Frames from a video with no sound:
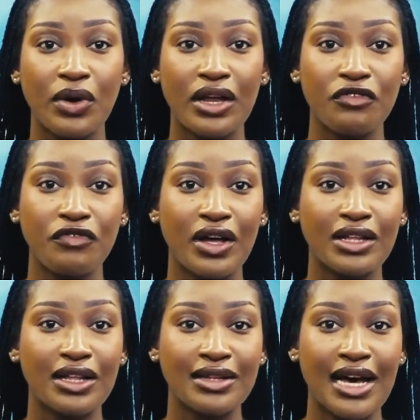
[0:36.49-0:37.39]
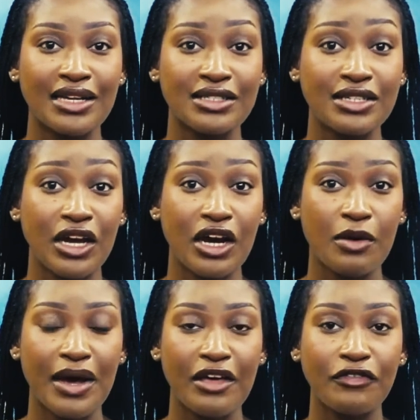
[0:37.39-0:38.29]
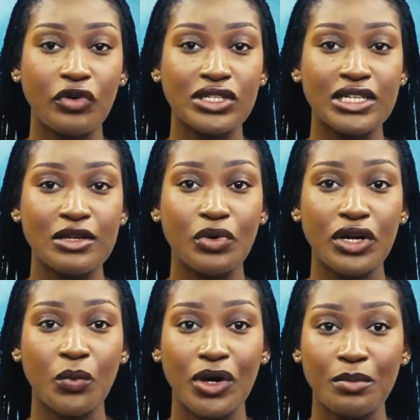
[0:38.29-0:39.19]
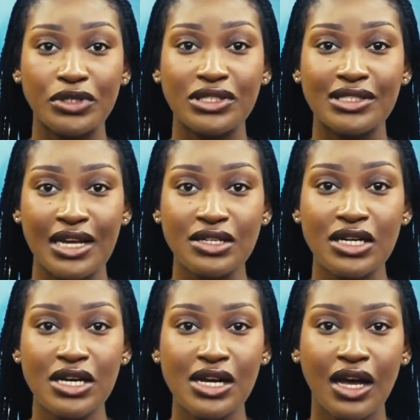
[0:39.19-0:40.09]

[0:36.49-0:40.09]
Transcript: rate fell last year by 14.1%